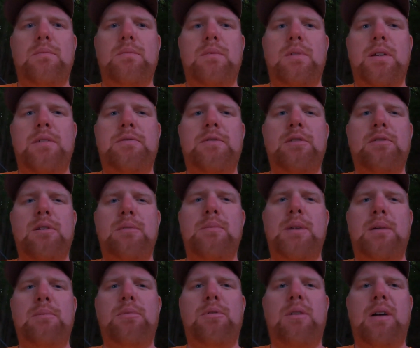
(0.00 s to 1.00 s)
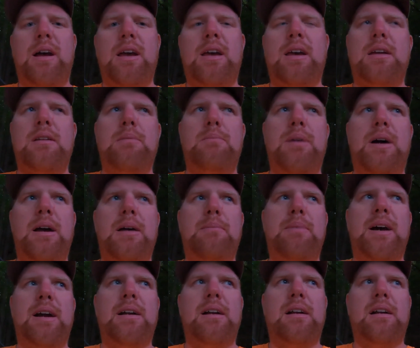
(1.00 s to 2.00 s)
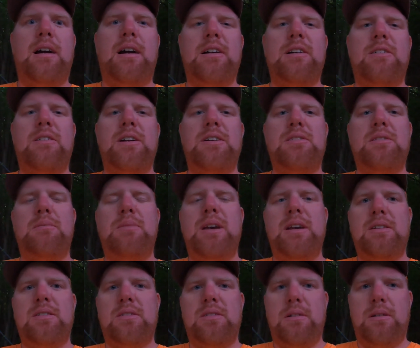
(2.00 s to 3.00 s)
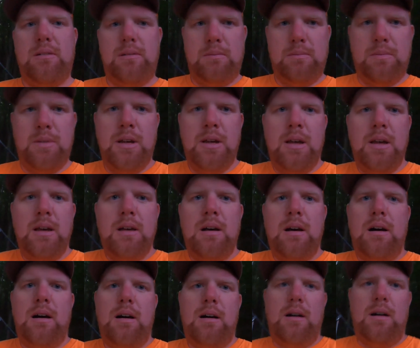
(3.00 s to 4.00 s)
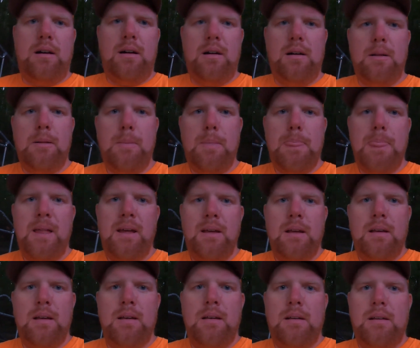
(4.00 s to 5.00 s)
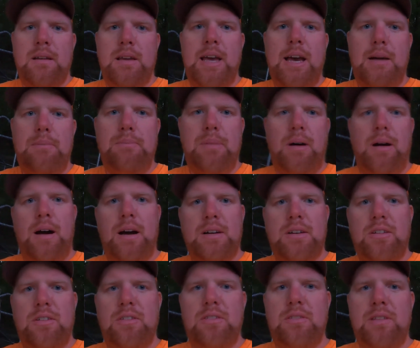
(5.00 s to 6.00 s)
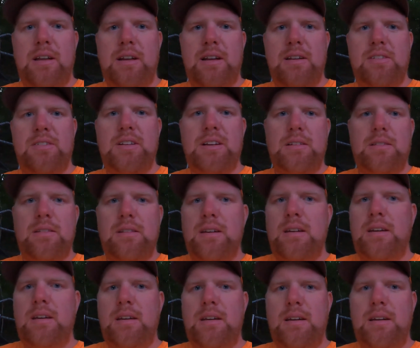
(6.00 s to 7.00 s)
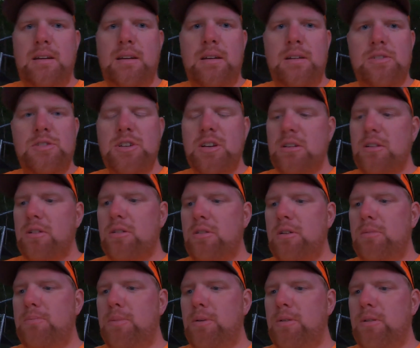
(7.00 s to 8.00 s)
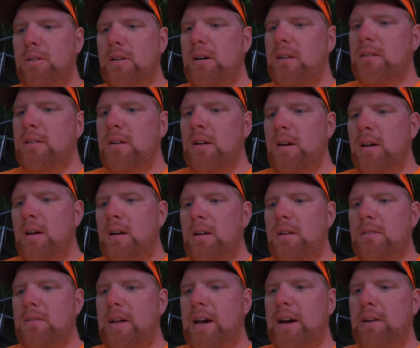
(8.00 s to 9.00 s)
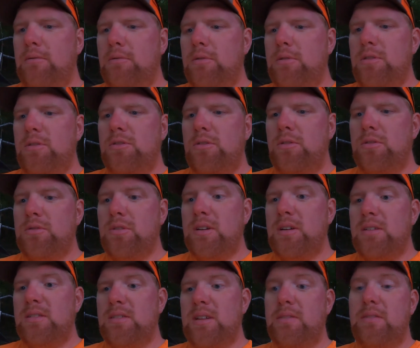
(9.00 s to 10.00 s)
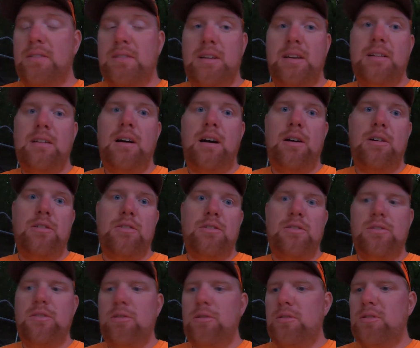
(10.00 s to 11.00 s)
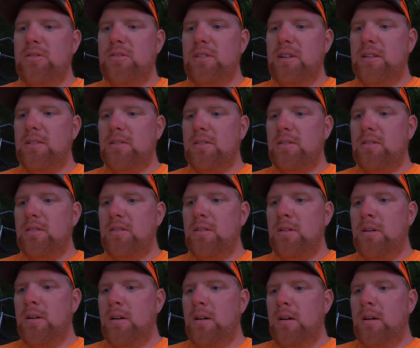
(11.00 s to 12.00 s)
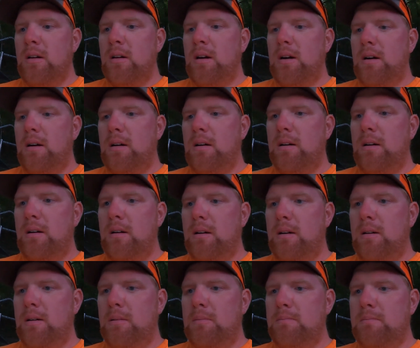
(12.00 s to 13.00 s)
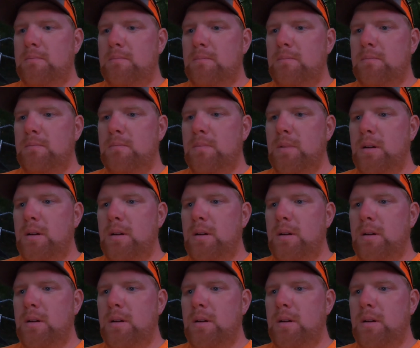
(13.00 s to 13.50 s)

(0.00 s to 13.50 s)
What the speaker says: If you remember, I had to buy a bag of concrete to make some cat blocks that I set the chicken coop on. That was only $17.02.